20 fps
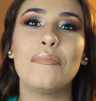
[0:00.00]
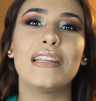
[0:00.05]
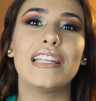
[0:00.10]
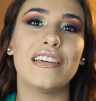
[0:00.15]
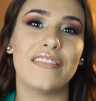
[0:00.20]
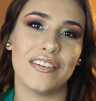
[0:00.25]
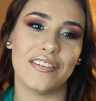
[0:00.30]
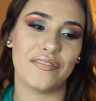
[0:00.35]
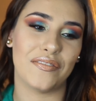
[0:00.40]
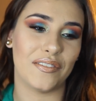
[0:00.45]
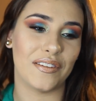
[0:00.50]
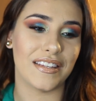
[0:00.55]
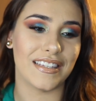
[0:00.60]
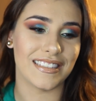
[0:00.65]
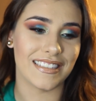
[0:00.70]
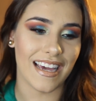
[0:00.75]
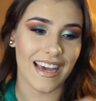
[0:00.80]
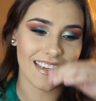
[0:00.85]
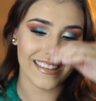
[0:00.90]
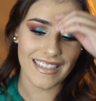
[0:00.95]
living for
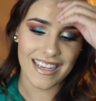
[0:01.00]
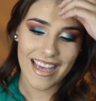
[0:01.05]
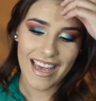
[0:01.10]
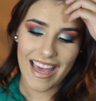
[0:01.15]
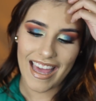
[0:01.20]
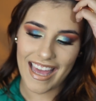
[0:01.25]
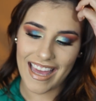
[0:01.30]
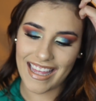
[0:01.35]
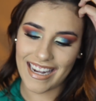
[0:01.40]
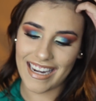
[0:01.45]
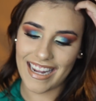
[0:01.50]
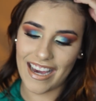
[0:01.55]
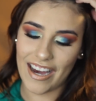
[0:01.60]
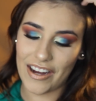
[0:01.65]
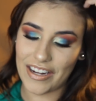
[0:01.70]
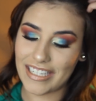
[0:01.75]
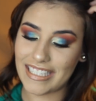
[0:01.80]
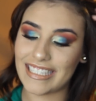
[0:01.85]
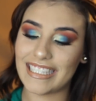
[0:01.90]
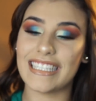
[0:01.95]
this, guys. And
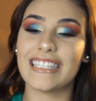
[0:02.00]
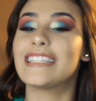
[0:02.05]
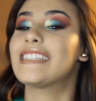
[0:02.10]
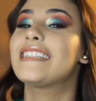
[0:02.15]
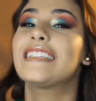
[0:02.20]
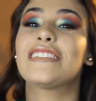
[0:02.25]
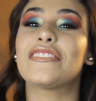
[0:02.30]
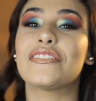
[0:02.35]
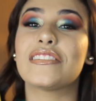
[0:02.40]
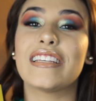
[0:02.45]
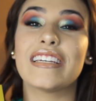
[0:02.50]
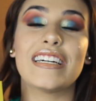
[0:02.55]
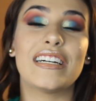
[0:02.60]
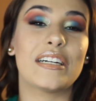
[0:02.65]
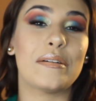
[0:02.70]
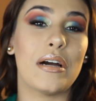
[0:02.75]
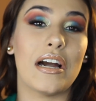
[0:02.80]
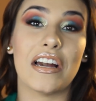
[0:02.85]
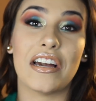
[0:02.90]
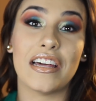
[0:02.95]
honestly, this is just like
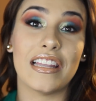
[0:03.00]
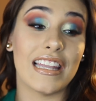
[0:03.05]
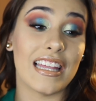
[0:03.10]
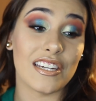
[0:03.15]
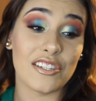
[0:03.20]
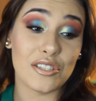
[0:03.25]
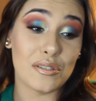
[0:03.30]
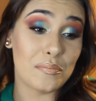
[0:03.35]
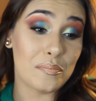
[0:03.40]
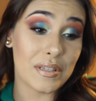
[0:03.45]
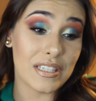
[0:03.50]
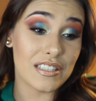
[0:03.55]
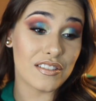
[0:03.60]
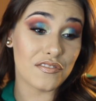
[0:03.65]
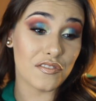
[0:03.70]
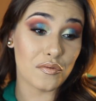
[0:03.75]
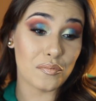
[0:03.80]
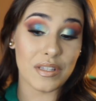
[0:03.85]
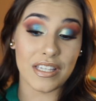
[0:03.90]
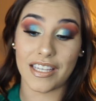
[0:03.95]
a collection
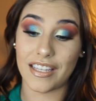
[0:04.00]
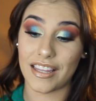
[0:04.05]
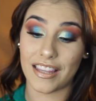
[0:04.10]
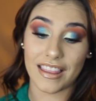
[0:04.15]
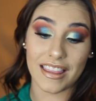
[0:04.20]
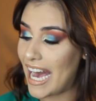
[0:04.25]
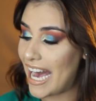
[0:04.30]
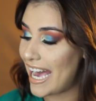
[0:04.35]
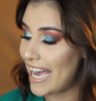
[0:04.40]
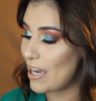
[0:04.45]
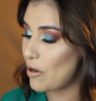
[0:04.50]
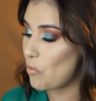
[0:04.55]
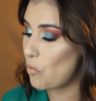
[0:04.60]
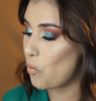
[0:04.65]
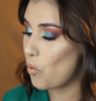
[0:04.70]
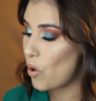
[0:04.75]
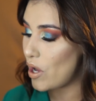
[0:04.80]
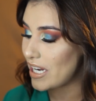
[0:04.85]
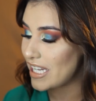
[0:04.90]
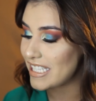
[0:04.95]
piece for me. I
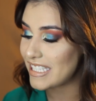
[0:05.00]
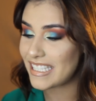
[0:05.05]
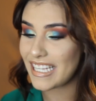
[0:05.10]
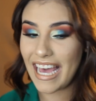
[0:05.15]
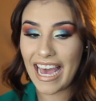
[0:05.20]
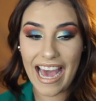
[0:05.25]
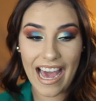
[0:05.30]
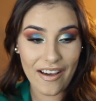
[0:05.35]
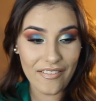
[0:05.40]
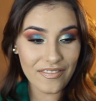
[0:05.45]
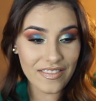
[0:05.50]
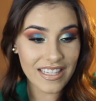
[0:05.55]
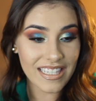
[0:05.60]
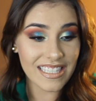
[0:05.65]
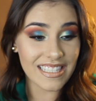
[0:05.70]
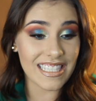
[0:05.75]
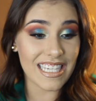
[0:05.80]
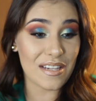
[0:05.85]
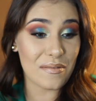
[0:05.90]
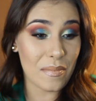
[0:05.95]
wanted to have
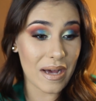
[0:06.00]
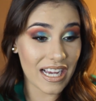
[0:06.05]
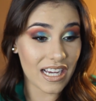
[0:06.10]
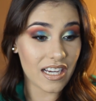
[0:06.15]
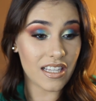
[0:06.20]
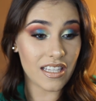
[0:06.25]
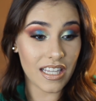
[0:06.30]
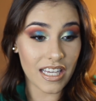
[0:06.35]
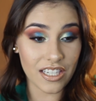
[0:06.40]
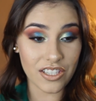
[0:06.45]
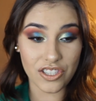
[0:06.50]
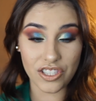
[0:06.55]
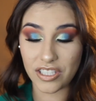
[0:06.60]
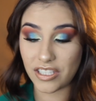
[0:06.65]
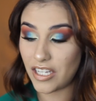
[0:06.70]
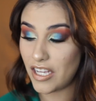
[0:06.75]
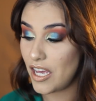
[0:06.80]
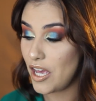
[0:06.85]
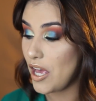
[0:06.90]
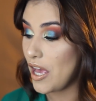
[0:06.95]
this in my
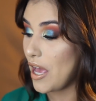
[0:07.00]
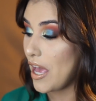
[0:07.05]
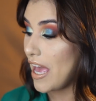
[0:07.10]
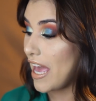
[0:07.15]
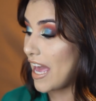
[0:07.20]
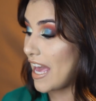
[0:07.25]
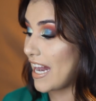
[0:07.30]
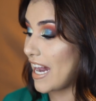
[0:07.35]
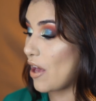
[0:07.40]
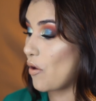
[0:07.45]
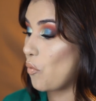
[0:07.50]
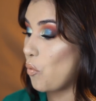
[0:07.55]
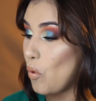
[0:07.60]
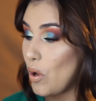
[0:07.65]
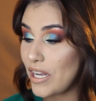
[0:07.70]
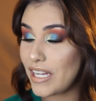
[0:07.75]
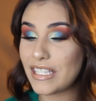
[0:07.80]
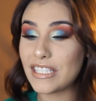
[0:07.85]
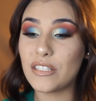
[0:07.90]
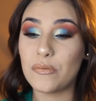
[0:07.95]
collection, and I
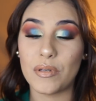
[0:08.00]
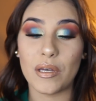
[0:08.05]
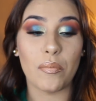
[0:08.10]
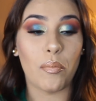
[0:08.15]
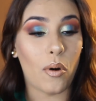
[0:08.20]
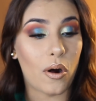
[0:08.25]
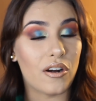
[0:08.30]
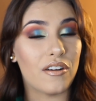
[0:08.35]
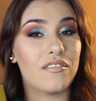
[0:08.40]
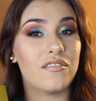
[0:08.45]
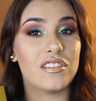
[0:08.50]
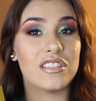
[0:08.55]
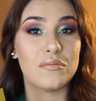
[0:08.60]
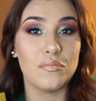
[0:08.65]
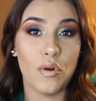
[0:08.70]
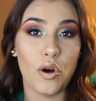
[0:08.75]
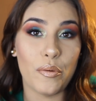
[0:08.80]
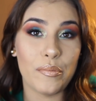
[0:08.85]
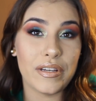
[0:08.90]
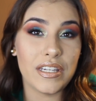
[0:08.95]
wanted to be a part of this
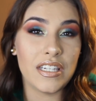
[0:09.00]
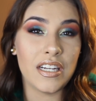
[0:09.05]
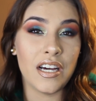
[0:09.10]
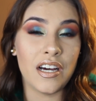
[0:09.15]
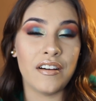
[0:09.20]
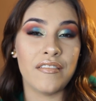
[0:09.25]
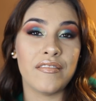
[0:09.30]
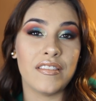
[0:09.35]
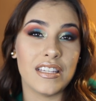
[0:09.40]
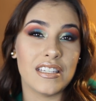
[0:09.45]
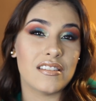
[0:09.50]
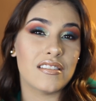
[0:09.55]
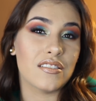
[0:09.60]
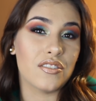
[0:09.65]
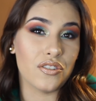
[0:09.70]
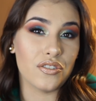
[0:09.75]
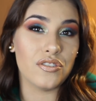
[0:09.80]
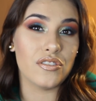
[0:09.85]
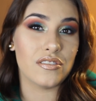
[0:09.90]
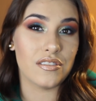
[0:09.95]
moment of this
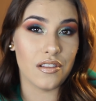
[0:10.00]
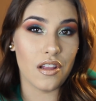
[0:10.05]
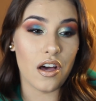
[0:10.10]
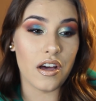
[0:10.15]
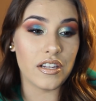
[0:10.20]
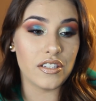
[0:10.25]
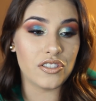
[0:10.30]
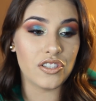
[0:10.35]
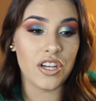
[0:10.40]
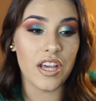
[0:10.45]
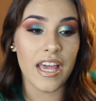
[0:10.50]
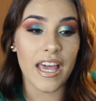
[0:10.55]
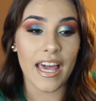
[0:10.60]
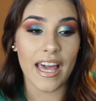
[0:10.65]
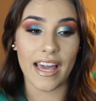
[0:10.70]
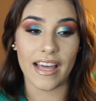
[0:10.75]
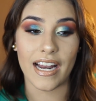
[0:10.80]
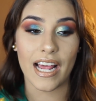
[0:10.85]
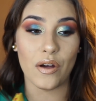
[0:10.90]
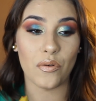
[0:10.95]
girl's launch.
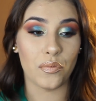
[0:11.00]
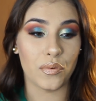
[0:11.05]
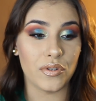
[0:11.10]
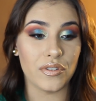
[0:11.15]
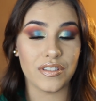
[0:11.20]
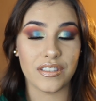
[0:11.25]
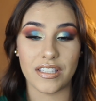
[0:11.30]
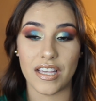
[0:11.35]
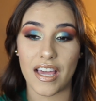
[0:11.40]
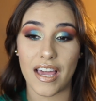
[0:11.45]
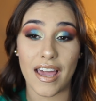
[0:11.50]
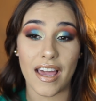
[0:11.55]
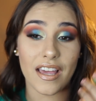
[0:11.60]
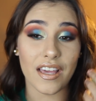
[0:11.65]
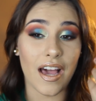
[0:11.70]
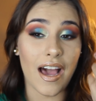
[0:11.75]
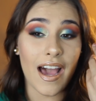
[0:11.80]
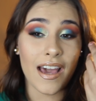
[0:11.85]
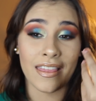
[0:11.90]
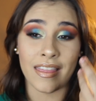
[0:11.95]
And I will
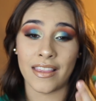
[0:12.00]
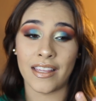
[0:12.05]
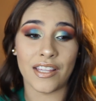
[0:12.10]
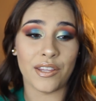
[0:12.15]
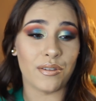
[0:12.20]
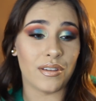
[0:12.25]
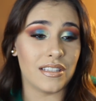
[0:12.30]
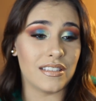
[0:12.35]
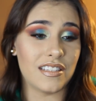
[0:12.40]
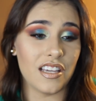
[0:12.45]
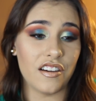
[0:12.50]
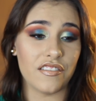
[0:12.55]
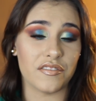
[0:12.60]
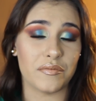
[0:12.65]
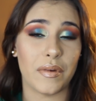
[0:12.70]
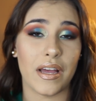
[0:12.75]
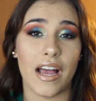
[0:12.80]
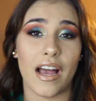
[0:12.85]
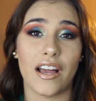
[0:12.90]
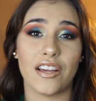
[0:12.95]
say, I think you can tell
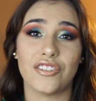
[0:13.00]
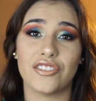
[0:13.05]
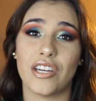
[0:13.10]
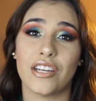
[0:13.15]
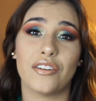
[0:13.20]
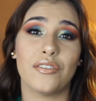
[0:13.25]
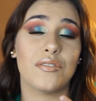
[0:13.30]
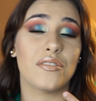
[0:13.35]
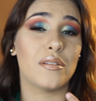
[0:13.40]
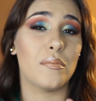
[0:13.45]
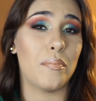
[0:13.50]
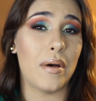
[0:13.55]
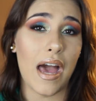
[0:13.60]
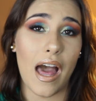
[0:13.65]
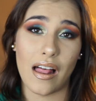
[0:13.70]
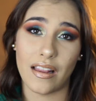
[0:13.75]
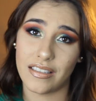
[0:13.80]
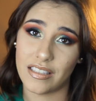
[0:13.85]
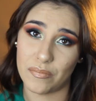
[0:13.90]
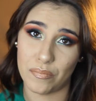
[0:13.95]
from my eyeshadow, the
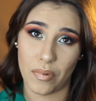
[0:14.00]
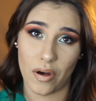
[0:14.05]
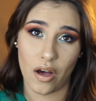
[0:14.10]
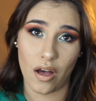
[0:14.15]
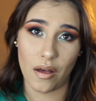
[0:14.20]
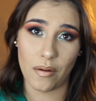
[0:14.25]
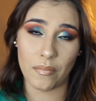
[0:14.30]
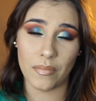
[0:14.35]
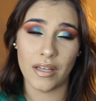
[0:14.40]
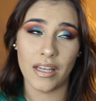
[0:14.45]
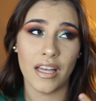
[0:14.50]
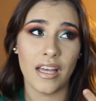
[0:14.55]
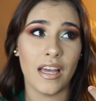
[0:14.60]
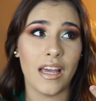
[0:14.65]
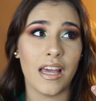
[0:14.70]
palette's bomb.